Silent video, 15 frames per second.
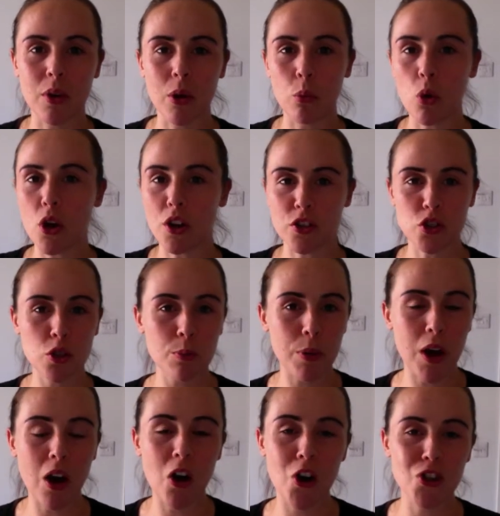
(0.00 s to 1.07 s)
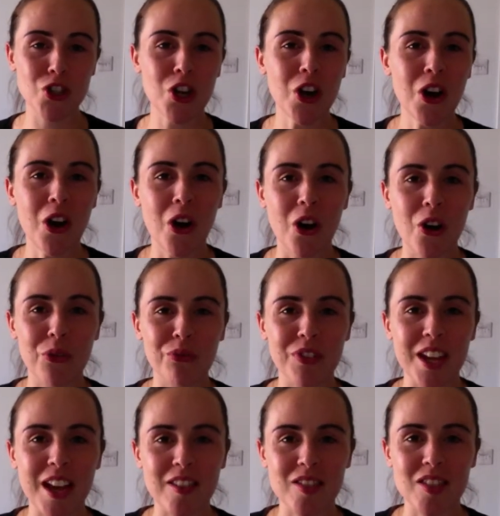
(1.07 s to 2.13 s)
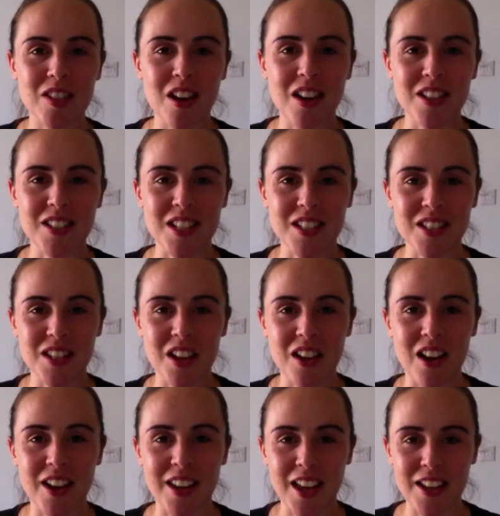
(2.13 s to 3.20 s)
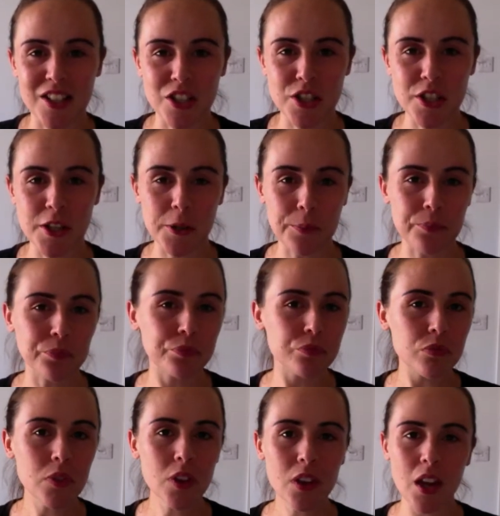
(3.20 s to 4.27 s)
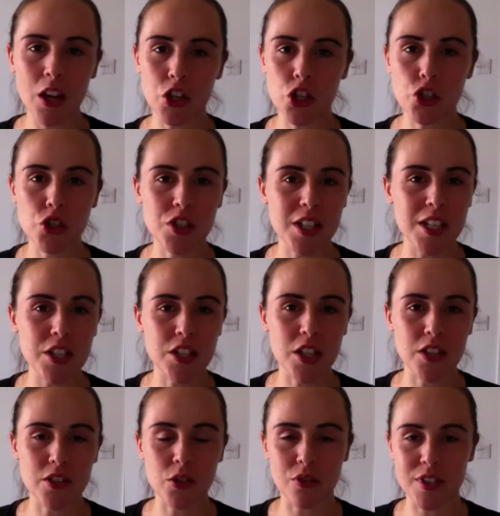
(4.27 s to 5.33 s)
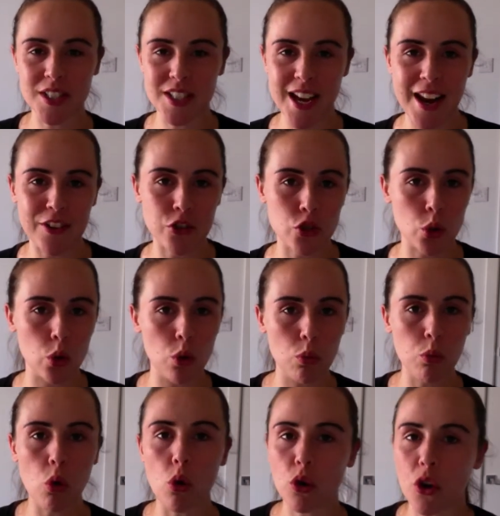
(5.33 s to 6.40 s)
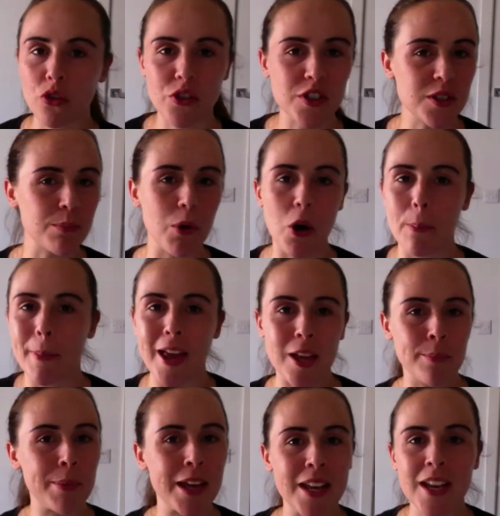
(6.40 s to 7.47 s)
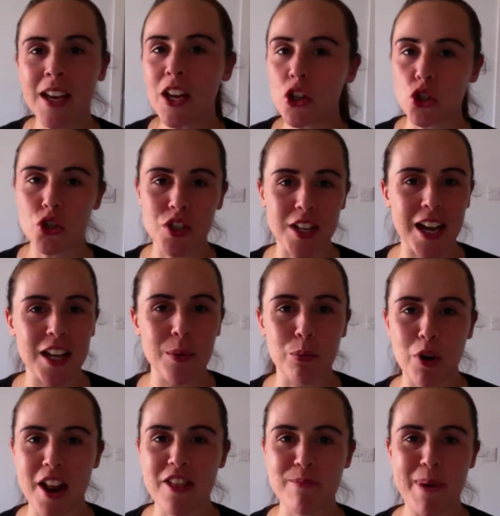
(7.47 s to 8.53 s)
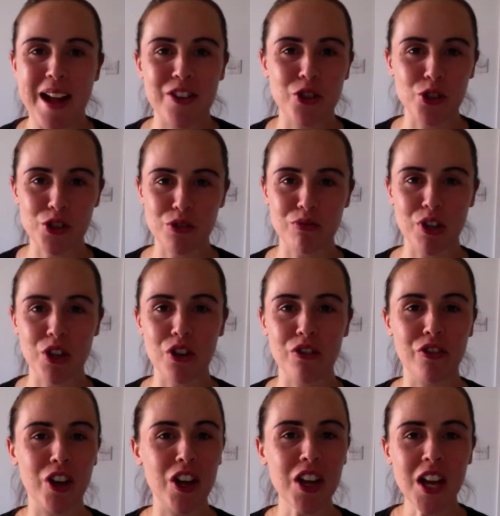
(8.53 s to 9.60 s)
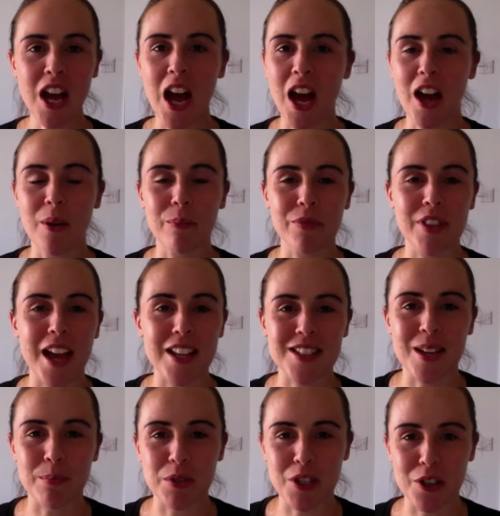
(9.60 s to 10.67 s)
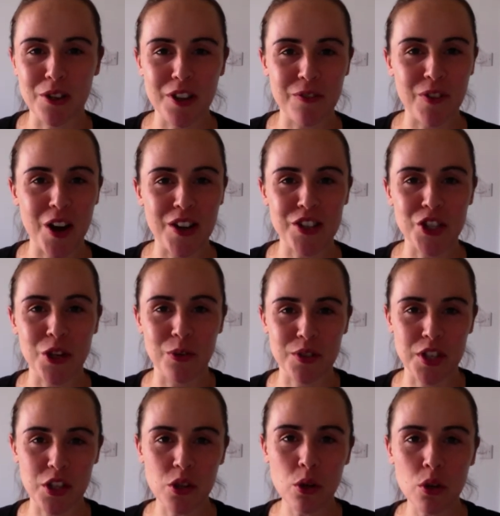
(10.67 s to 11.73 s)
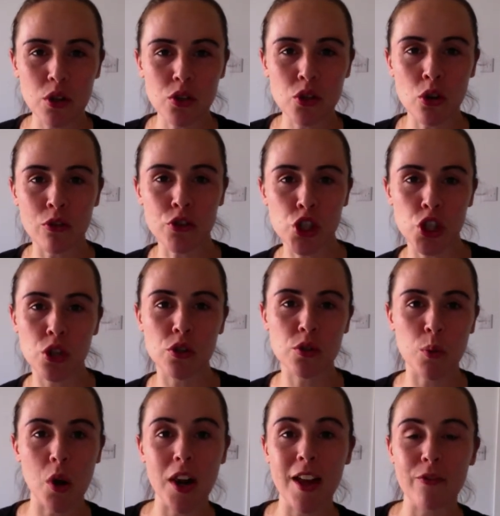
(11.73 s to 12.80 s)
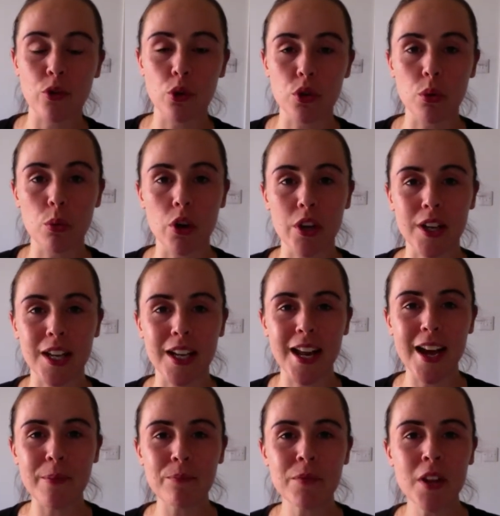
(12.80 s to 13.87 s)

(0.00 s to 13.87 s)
work super hard on the exercises that I get you to do, and you just need to sort of stand or walk on the spot maybe just to get your breath back, just to recover, that's absolutely fine too. So you can sort of choose what level you're working at.